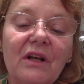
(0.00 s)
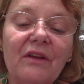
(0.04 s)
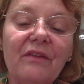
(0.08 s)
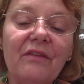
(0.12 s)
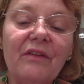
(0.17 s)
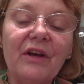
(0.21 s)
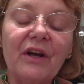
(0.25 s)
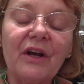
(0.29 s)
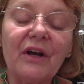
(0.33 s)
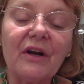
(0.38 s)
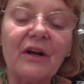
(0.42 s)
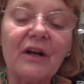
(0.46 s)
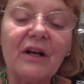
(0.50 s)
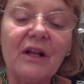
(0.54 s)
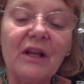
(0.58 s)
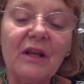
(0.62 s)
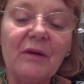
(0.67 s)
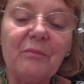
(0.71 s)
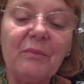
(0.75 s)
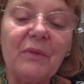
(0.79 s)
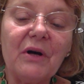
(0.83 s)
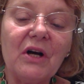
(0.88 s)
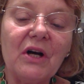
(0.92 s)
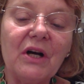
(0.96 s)
They're
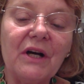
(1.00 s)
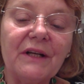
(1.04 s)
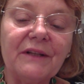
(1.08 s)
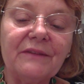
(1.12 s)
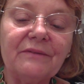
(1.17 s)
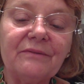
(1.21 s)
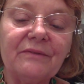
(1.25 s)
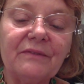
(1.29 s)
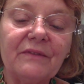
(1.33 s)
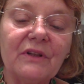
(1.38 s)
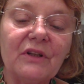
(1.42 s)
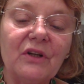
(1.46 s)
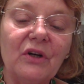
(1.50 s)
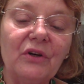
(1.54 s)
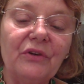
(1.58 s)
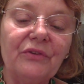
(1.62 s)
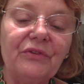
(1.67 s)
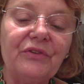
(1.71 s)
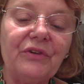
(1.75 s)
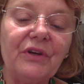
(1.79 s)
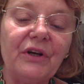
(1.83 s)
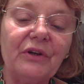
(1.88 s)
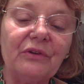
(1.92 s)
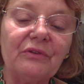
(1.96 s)
clip-on,
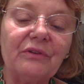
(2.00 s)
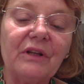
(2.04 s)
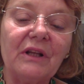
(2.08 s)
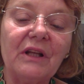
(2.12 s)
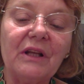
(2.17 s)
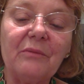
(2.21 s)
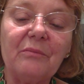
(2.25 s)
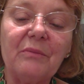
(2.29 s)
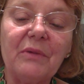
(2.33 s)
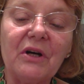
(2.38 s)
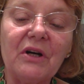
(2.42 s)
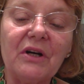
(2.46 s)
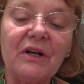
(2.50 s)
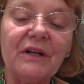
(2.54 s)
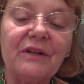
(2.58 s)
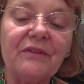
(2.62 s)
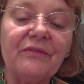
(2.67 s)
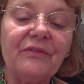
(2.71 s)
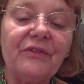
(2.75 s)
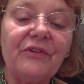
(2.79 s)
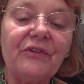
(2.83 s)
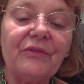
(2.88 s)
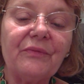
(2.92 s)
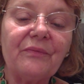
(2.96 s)
gold tone
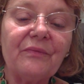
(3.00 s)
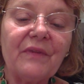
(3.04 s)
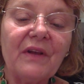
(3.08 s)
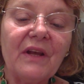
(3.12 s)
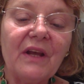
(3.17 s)
clip-ons.